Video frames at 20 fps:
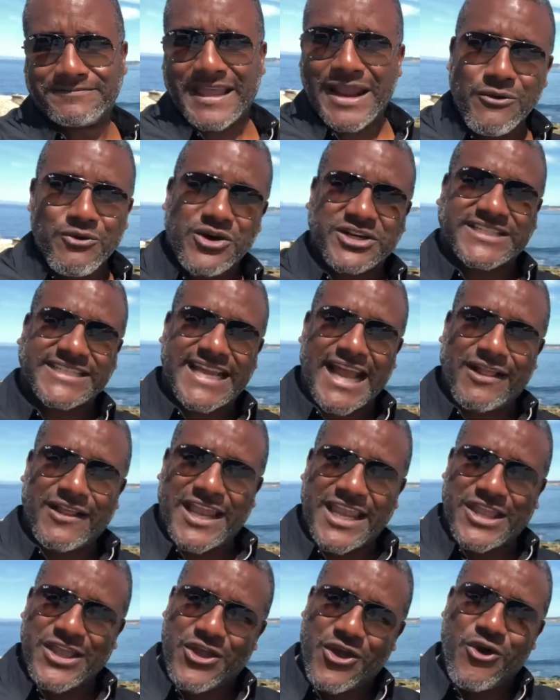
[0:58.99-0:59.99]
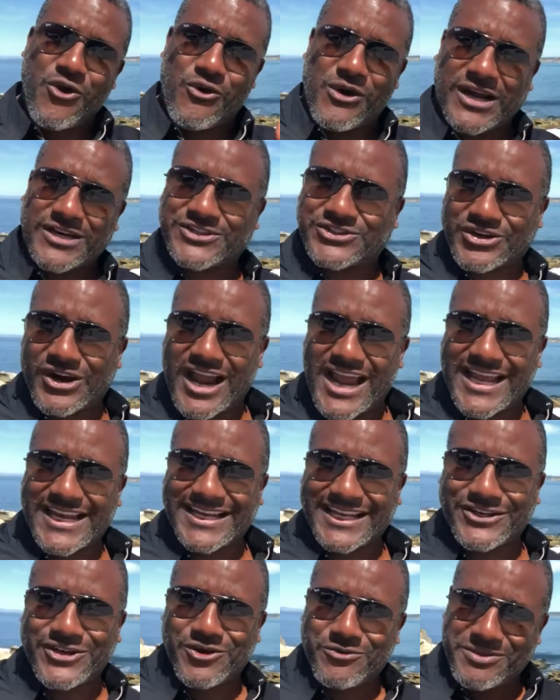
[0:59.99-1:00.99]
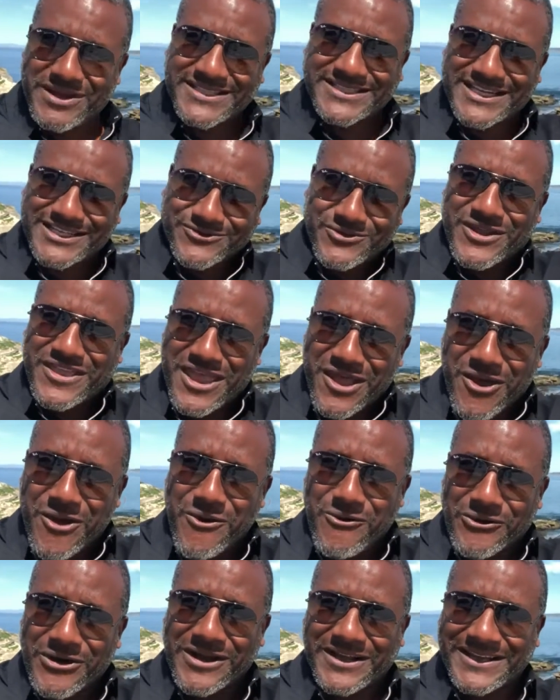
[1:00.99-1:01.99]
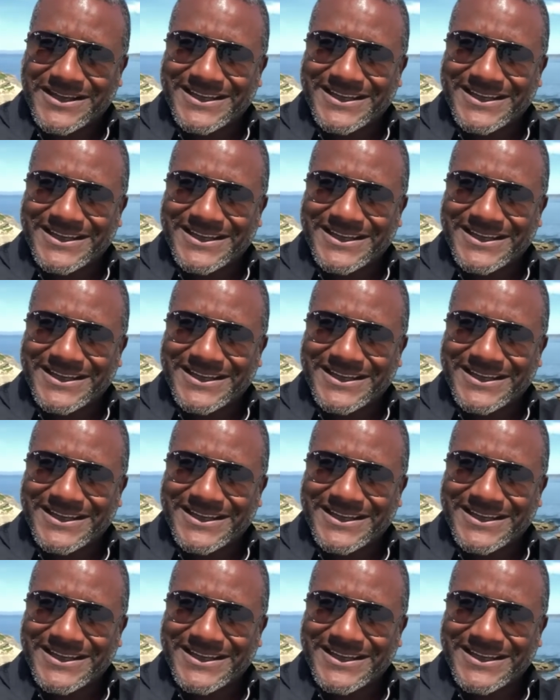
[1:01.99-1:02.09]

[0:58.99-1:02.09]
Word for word: They were selling you on trying to do business with you.